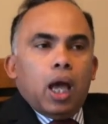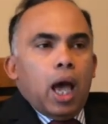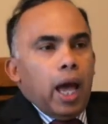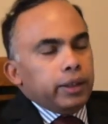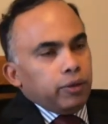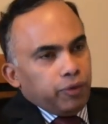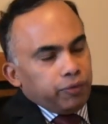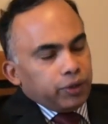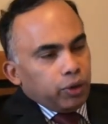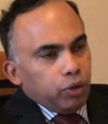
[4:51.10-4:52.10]
And the
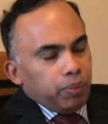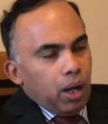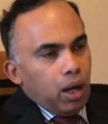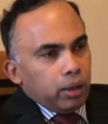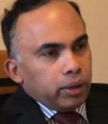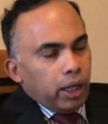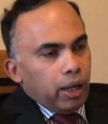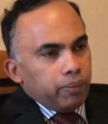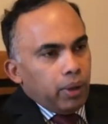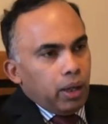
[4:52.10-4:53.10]
fifth group
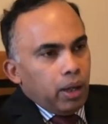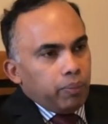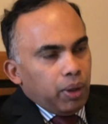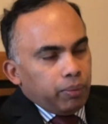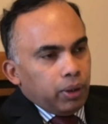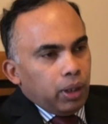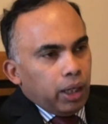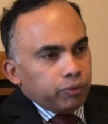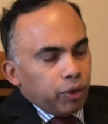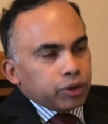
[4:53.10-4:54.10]
are people,
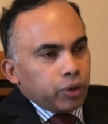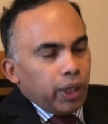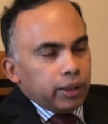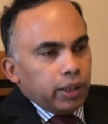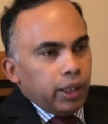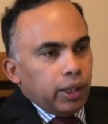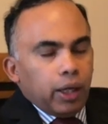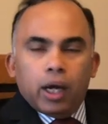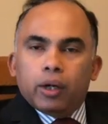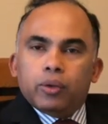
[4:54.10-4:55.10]

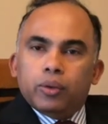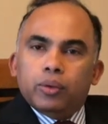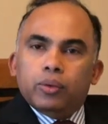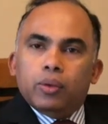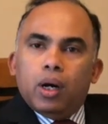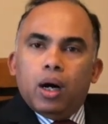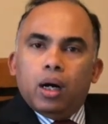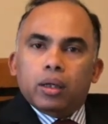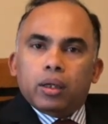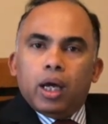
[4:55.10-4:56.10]
unfortunately, who
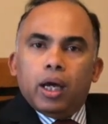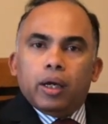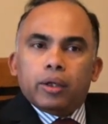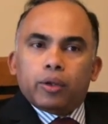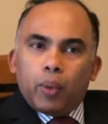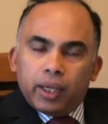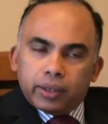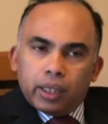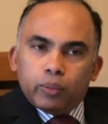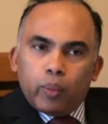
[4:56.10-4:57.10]
are
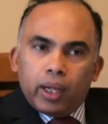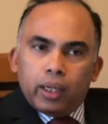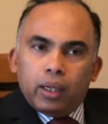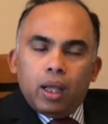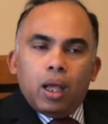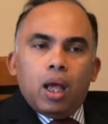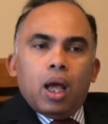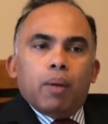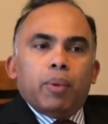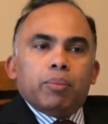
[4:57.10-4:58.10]
quite unwell,
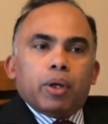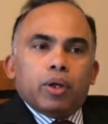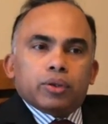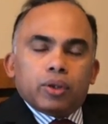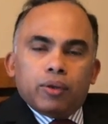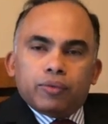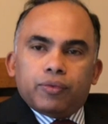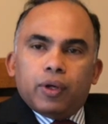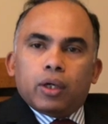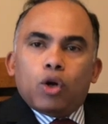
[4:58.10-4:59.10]
but because of
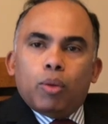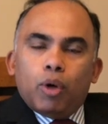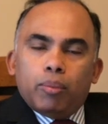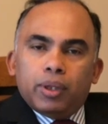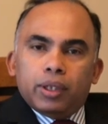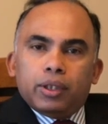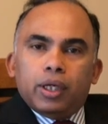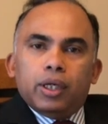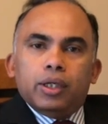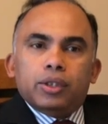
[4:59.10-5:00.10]

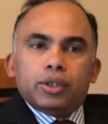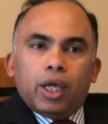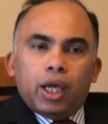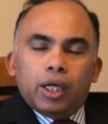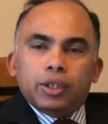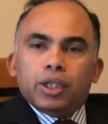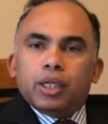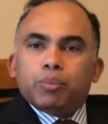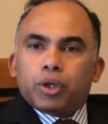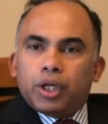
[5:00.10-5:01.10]
comorbidities, age,
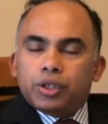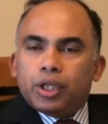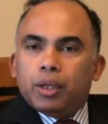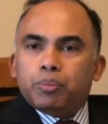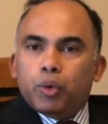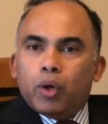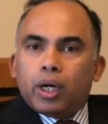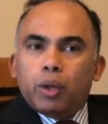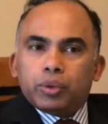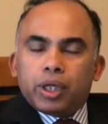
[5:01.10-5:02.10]
and potential
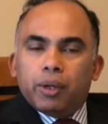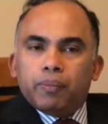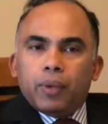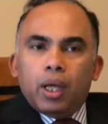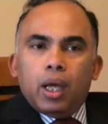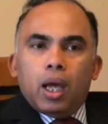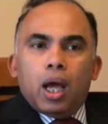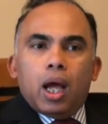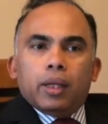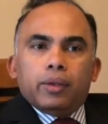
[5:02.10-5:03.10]
poor outcome,
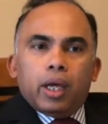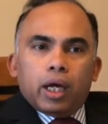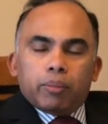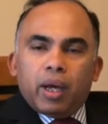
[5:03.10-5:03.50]
they are